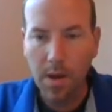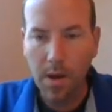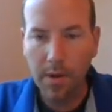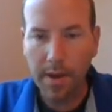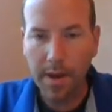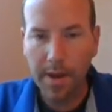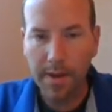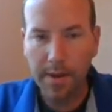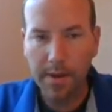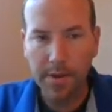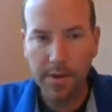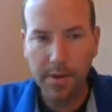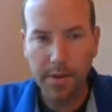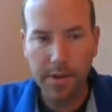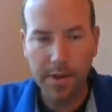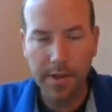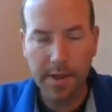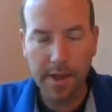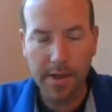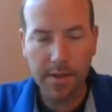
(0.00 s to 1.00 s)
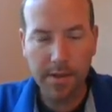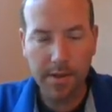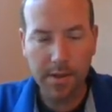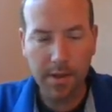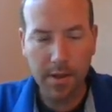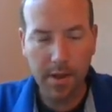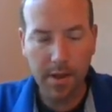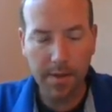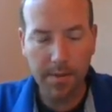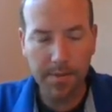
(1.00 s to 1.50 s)
Okay, so the next
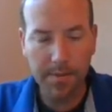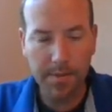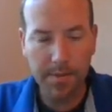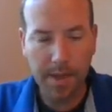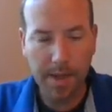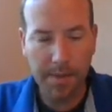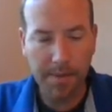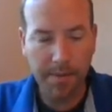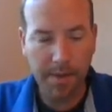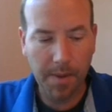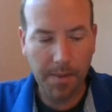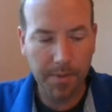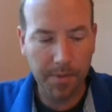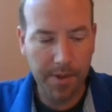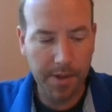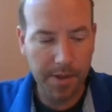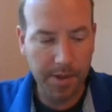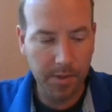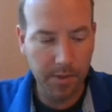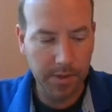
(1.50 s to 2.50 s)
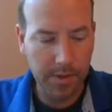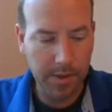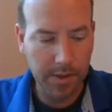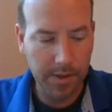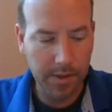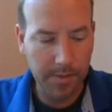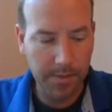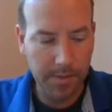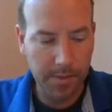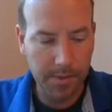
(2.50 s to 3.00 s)
type of operation we need
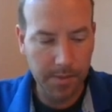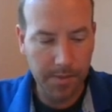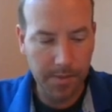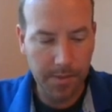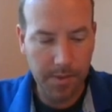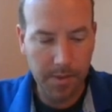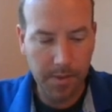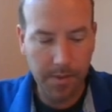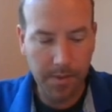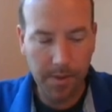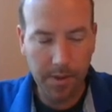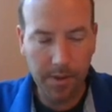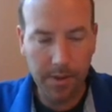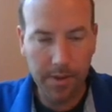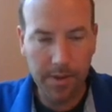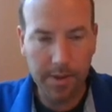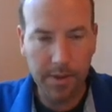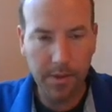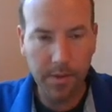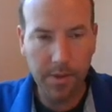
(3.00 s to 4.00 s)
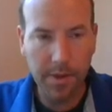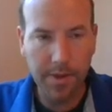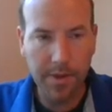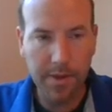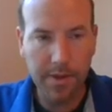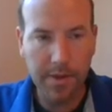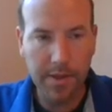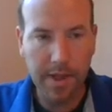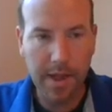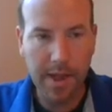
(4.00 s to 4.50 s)
to be able to deal with
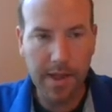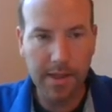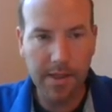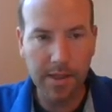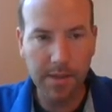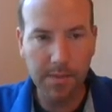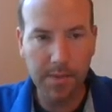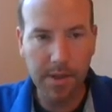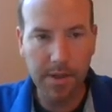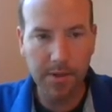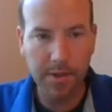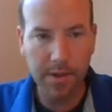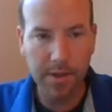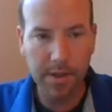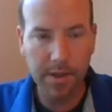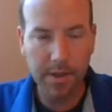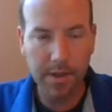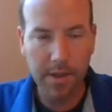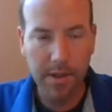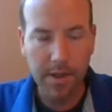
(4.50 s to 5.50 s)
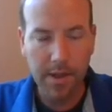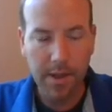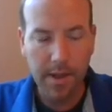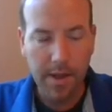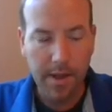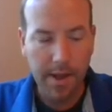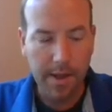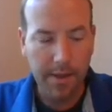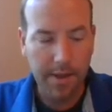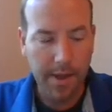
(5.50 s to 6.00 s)
is the Hessian matrix.
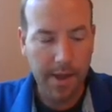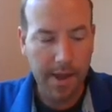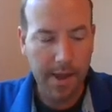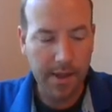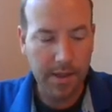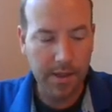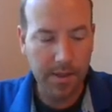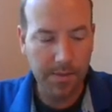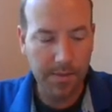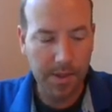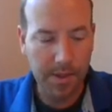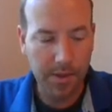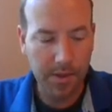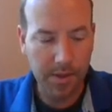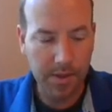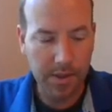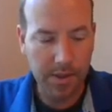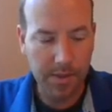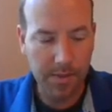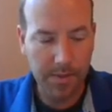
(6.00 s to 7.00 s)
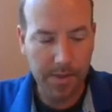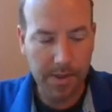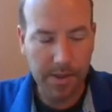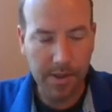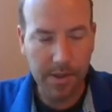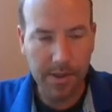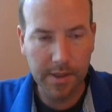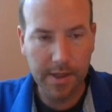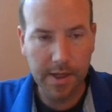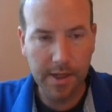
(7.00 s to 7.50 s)
And the Hessian matrix is
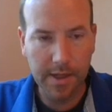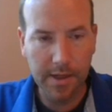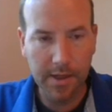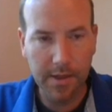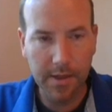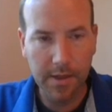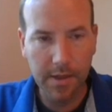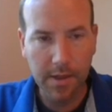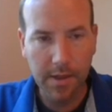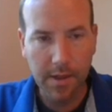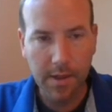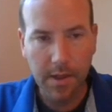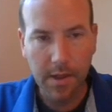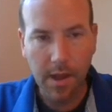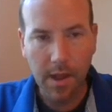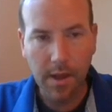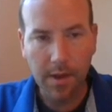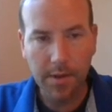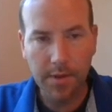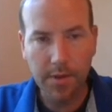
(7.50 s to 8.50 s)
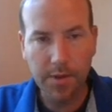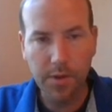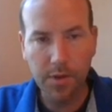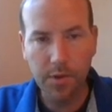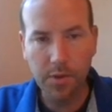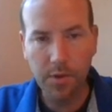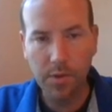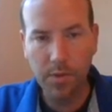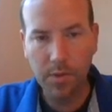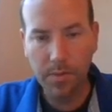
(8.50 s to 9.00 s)
basically taking
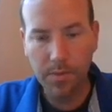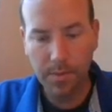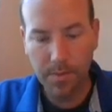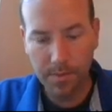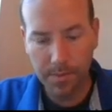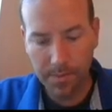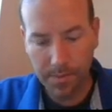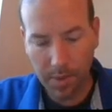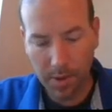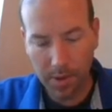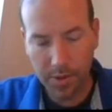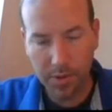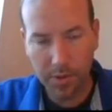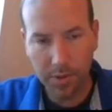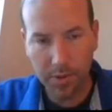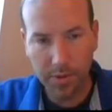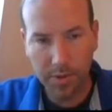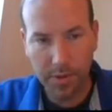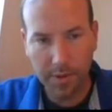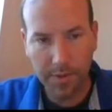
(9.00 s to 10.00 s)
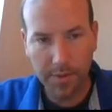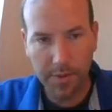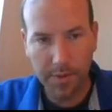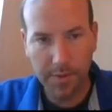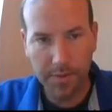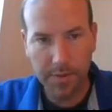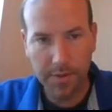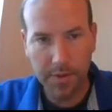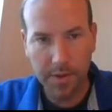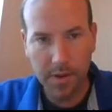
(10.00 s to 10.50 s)
two partial
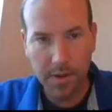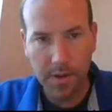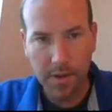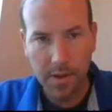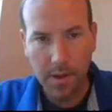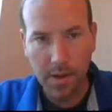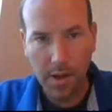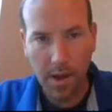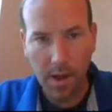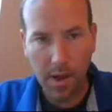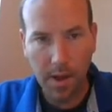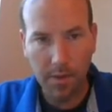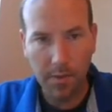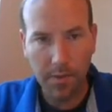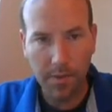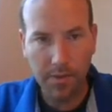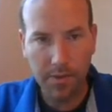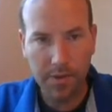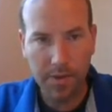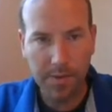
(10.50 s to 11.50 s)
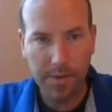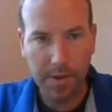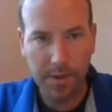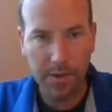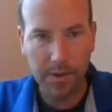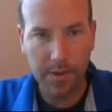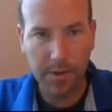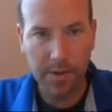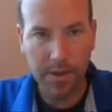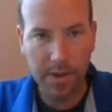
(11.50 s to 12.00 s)
derivatives with respect to
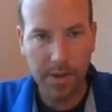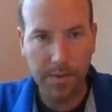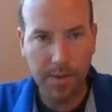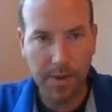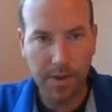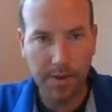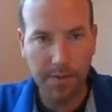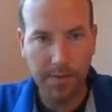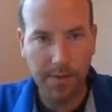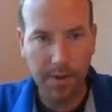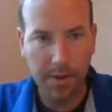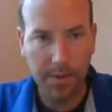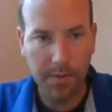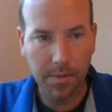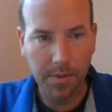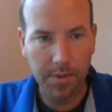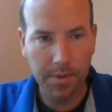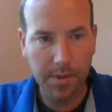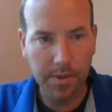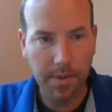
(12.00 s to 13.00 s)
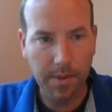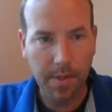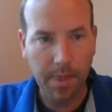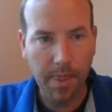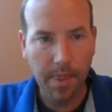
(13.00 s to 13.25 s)
those independent variables.